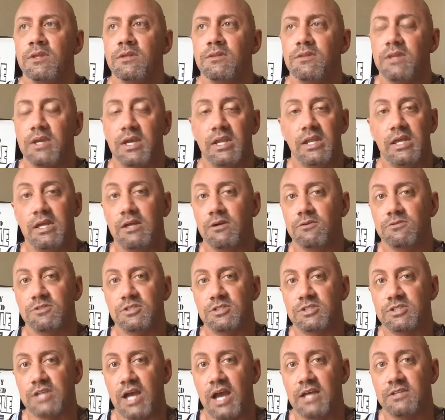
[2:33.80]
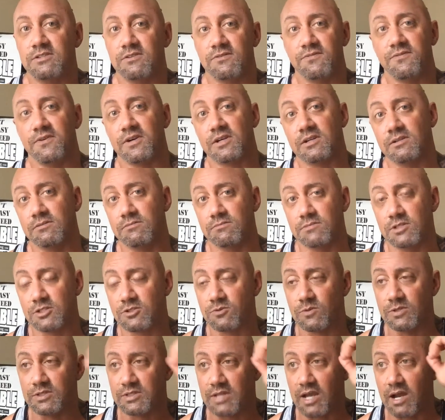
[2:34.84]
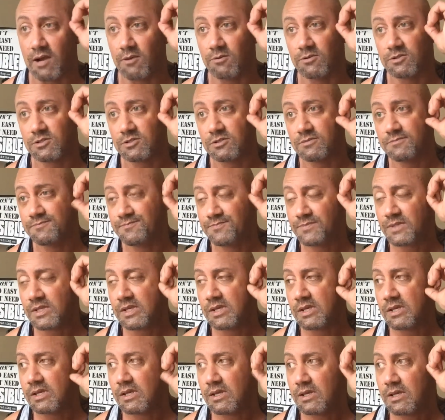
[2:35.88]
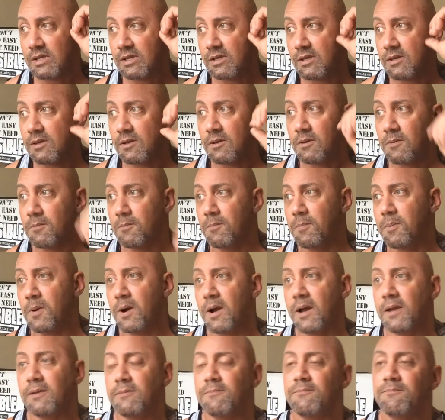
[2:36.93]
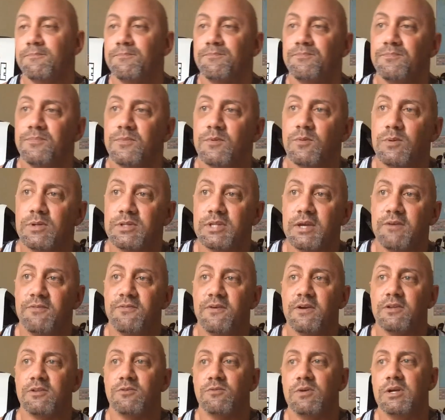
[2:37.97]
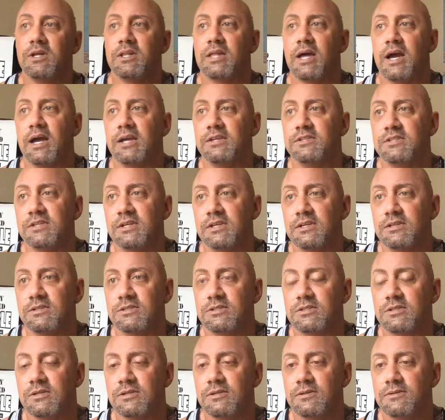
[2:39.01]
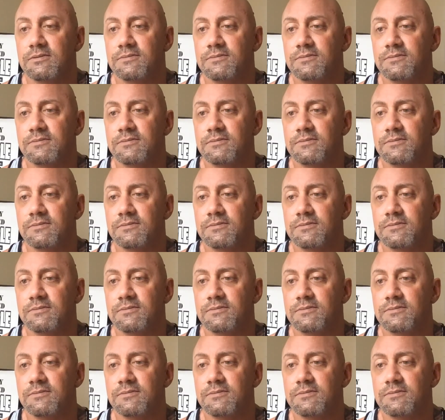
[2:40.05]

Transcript: They get egos the size of fucking the Twin Towers. But what they fail to realize is